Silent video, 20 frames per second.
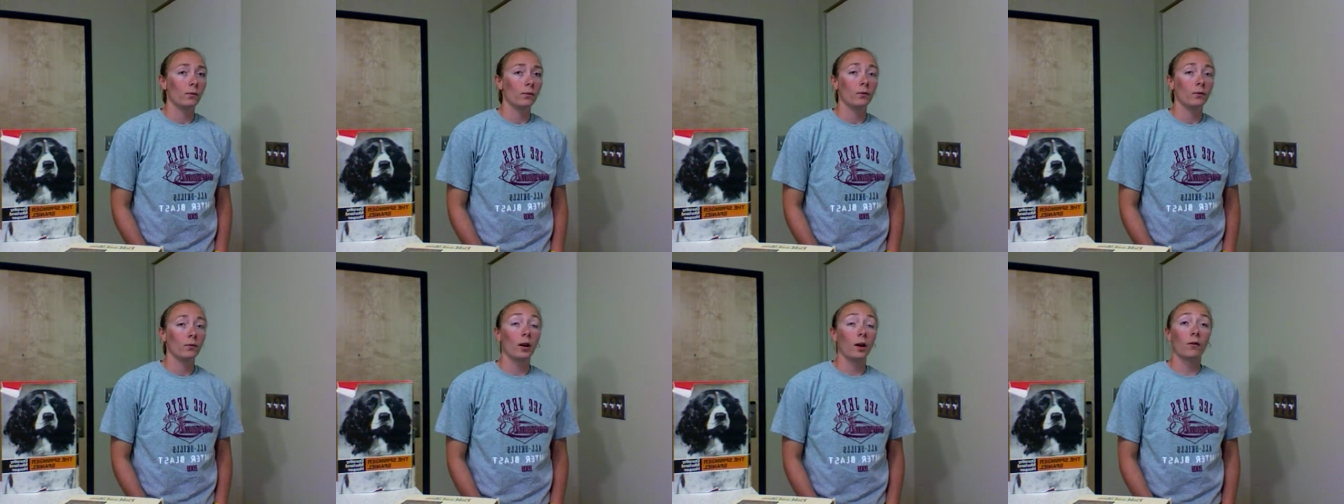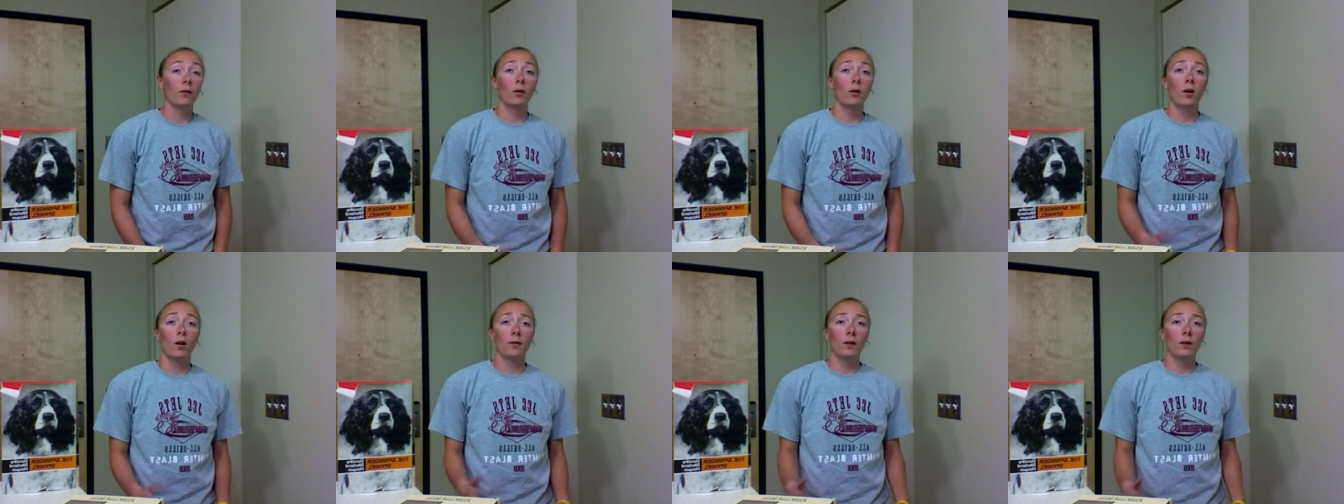They have
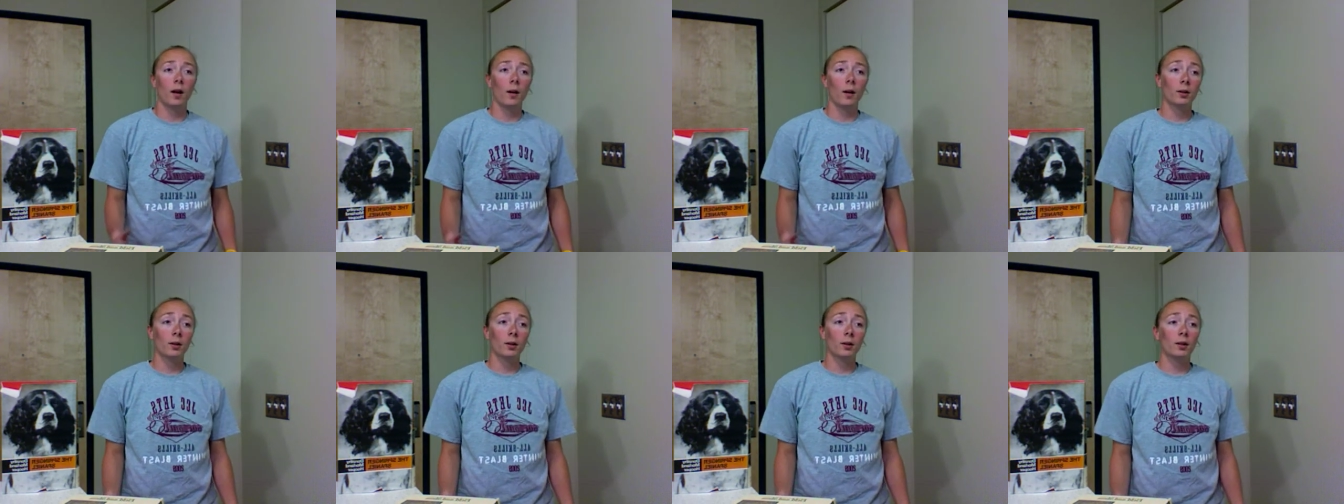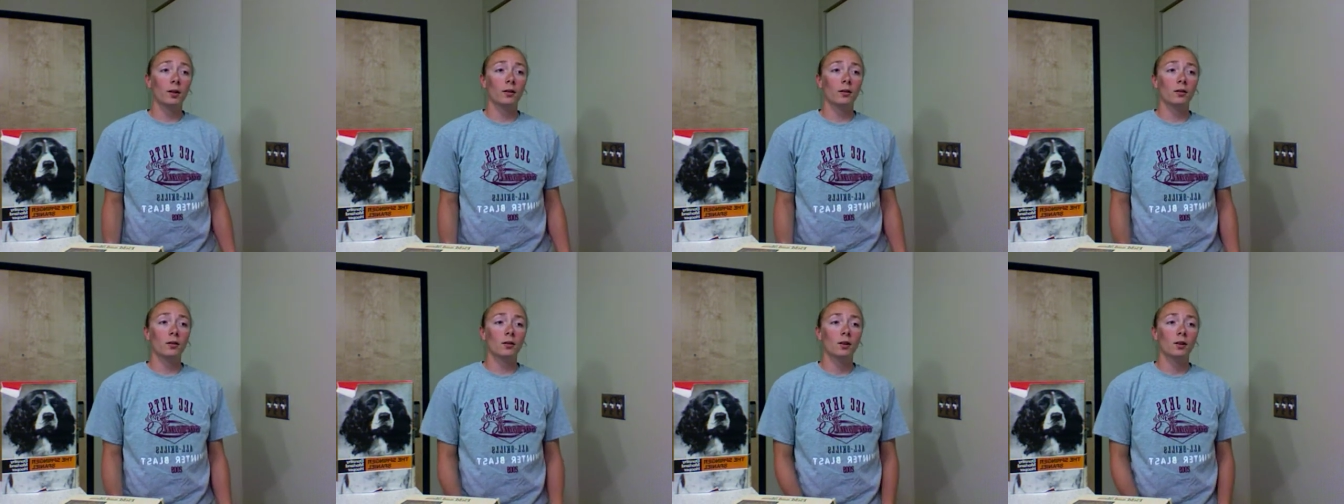long floppy
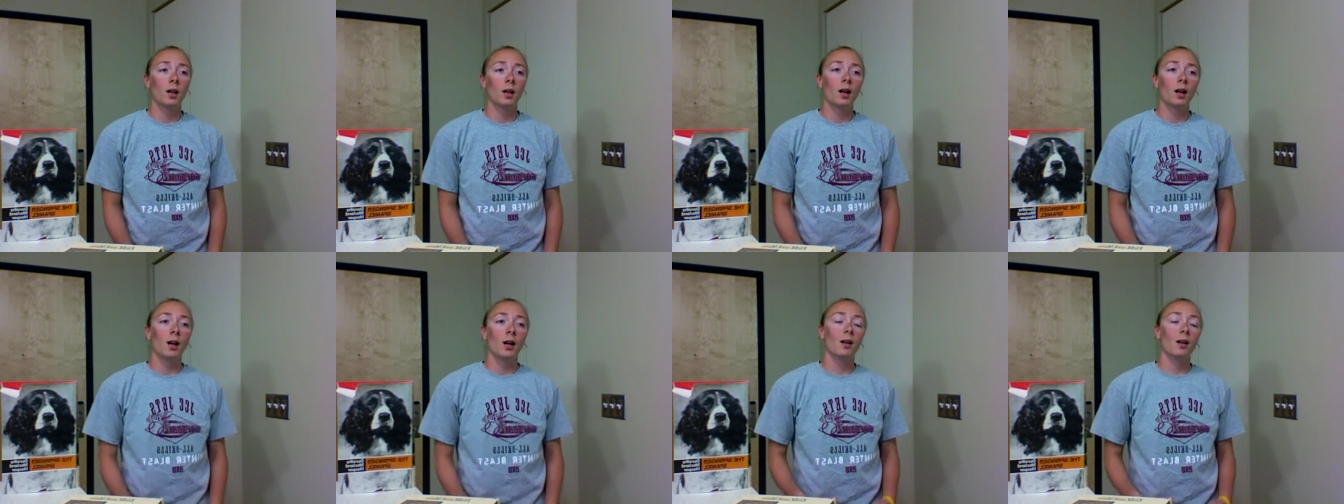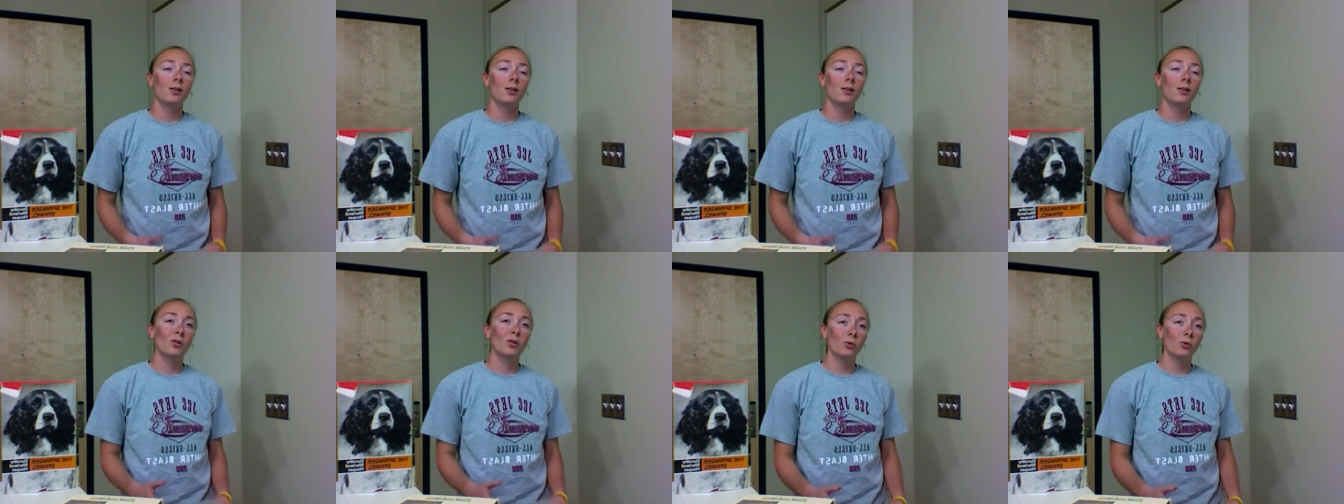ears,
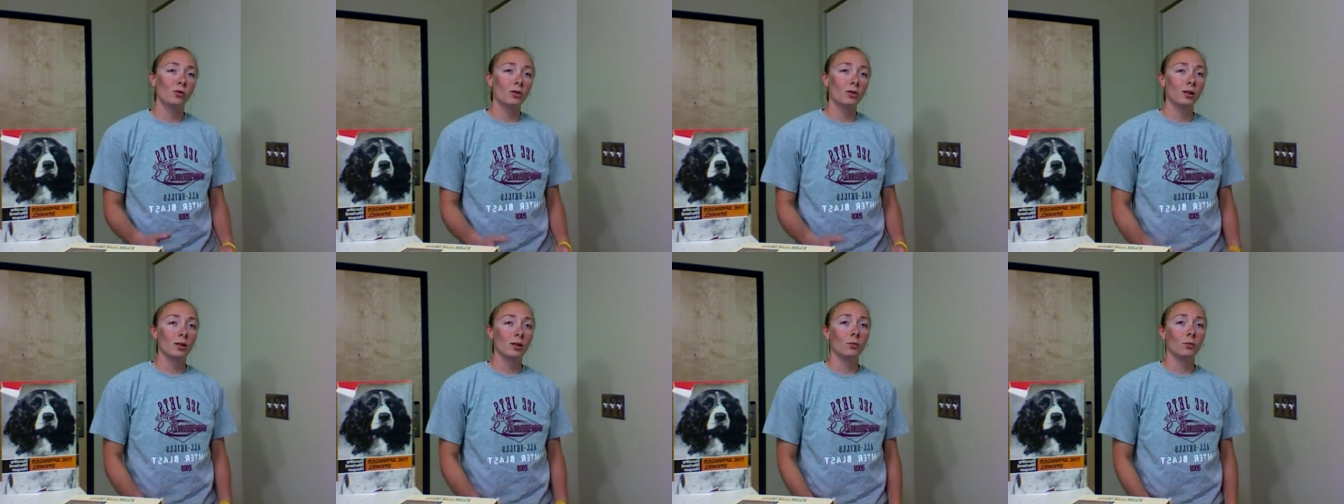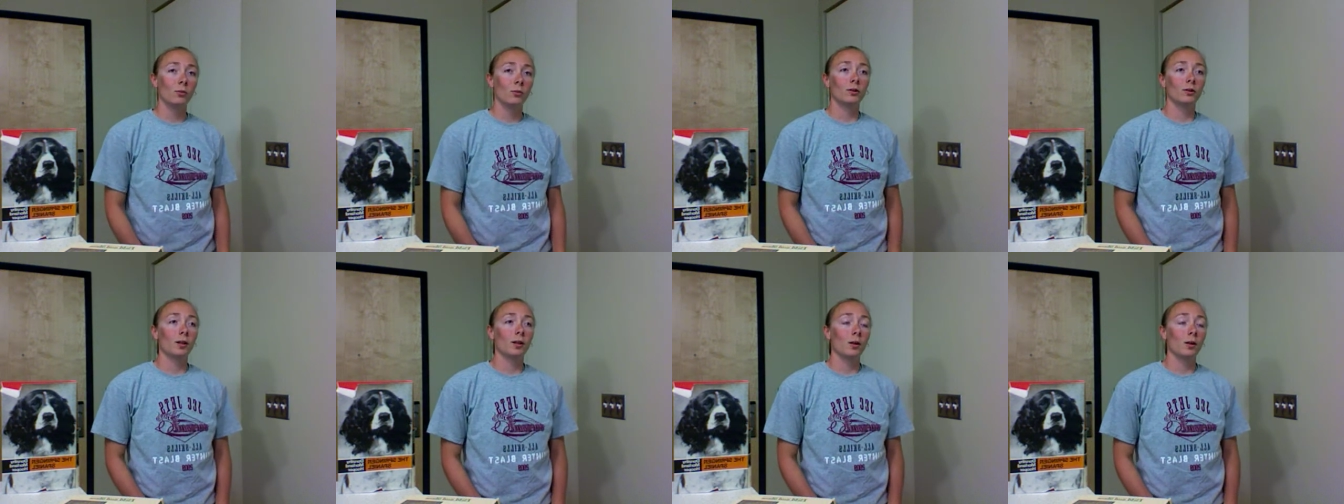and usually you will
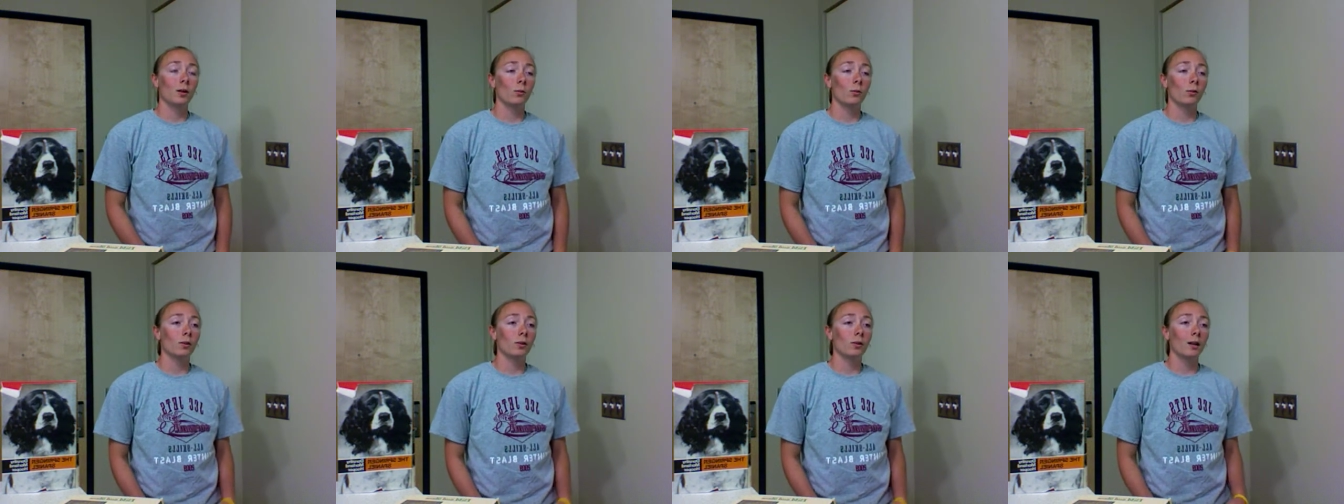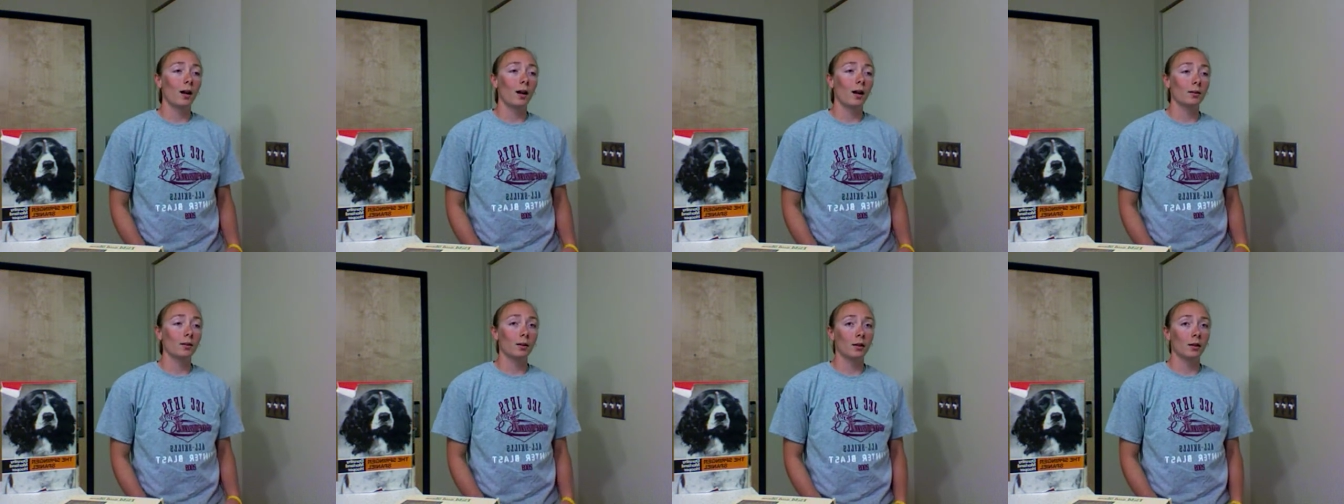see them with
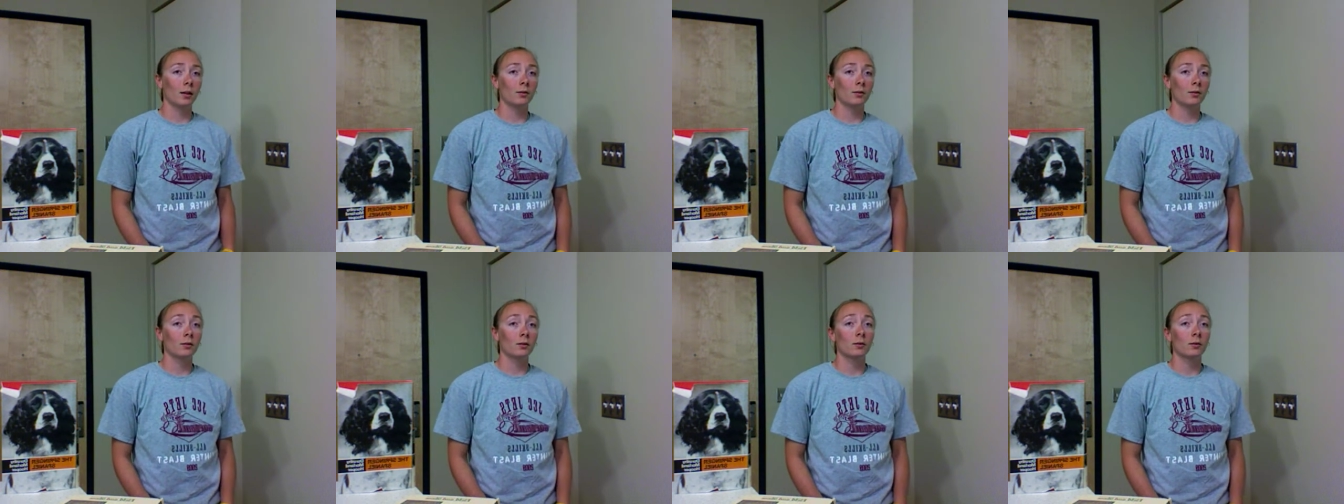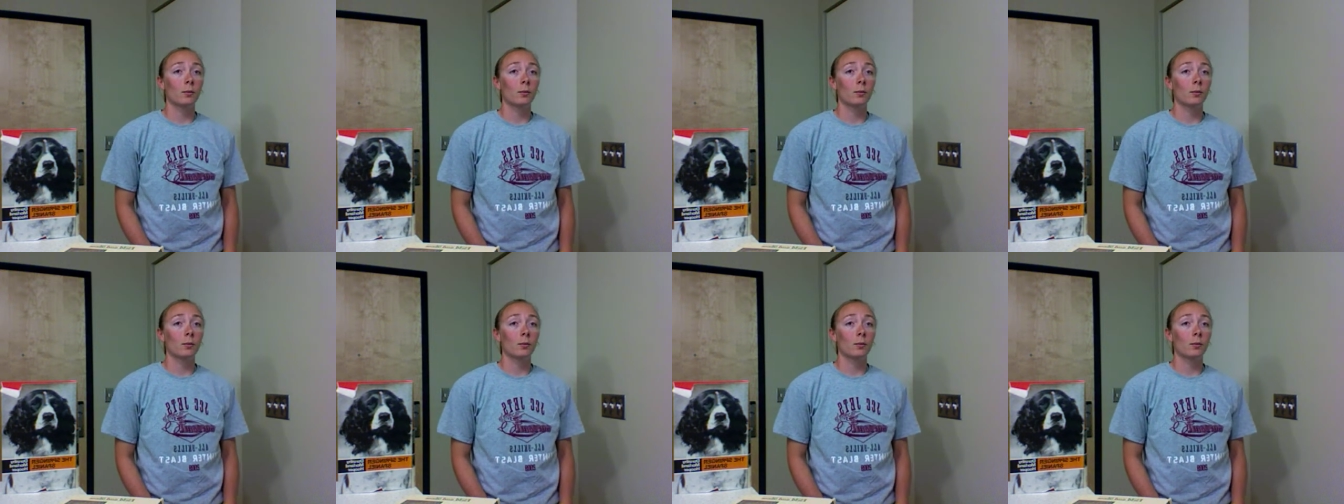docktails,